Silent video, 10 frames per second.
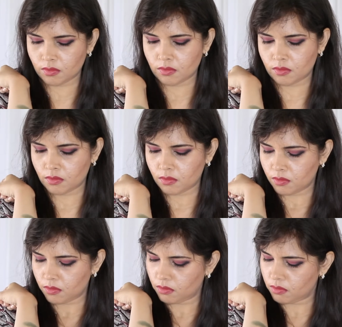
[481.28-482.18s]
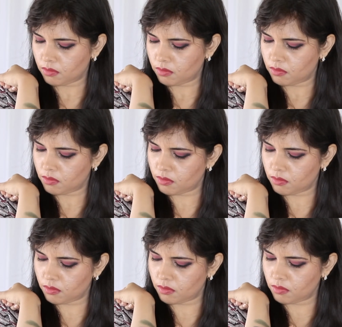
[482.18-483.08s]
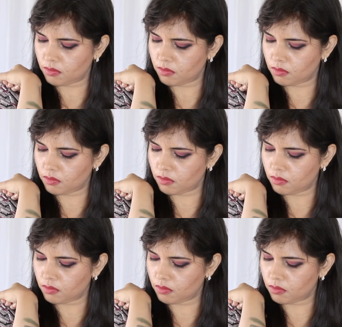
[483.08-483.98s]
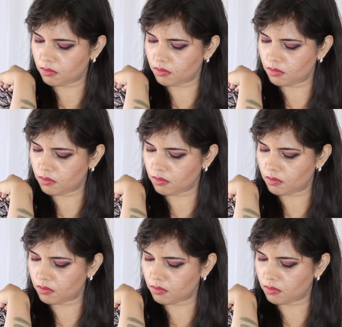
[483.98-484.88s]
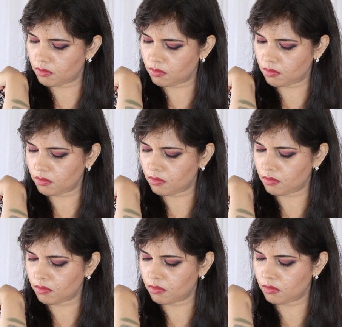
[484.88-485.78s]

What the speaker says: No one is speaking in this clip.